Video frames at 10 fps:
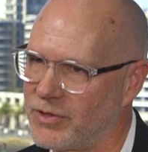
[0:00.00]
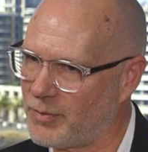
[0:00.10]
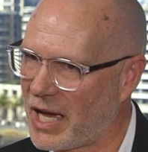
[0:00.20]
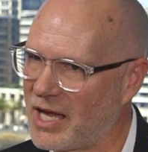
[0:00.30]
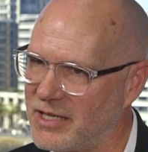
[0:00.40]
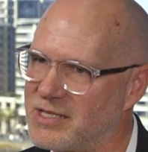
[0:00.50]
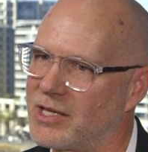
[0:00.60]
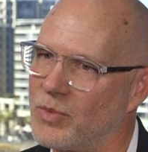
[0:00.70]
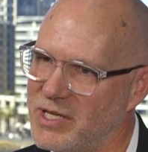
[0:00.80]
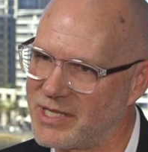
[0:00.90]
of the parties
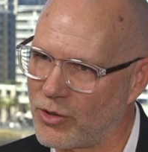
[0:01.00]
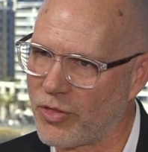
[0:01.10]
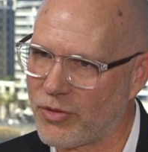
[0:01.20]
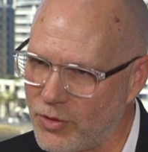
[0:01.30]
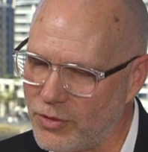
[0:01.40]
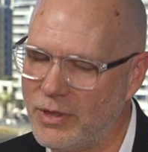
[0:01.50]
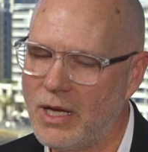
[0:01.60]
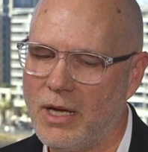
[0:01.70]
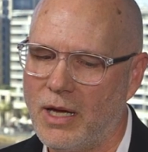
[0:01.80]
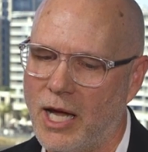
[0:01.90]
that we sell through.
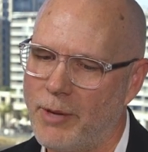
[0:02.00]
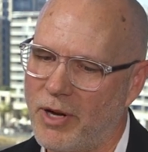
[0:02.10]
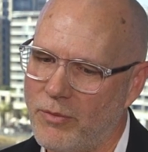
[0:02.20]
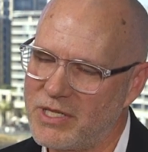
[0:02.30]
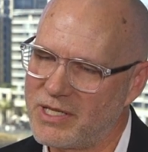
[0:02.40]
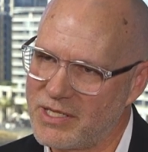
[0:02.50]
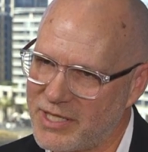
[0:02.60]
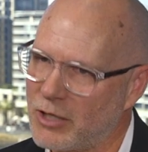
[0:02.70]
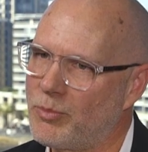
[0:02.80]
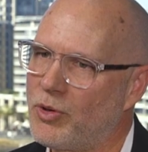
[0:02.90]
But we see
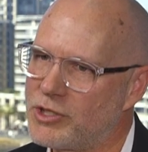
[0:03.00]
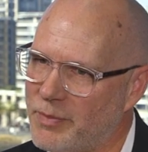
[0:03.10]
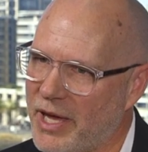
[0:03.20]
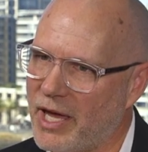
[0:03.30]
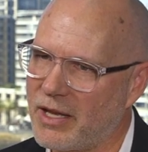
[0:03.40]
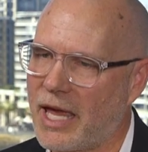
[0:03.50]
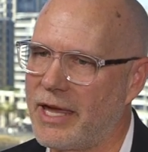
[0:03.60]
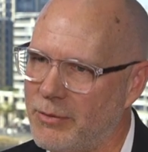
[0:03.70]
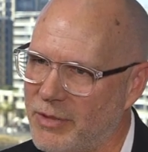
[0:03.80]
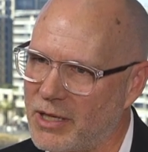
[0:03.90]
Singapore, Japan
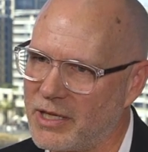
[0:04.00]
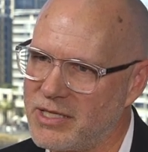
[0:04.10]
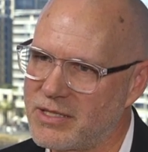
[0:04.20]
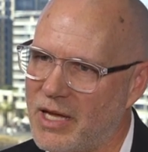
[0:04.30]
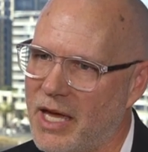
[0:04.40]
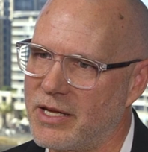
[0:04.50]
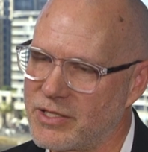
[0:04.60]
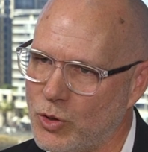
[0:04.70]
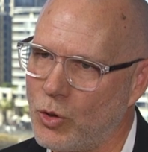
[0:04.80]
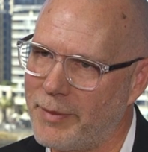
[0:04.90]
and the Middle East
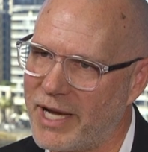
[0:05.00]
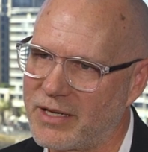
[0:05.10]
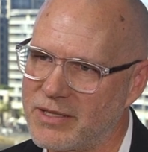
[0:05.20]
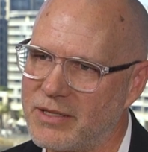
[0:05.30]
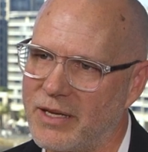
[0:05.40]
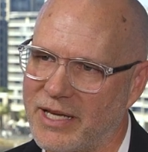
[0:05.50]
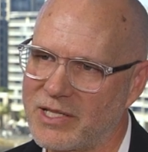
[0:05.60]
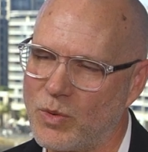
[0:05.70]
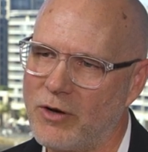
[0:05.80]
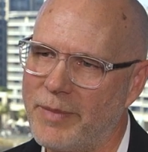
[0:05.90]
as core markets in the
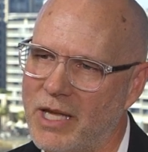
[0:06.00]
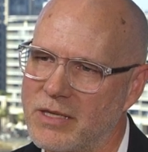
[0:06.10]
next 12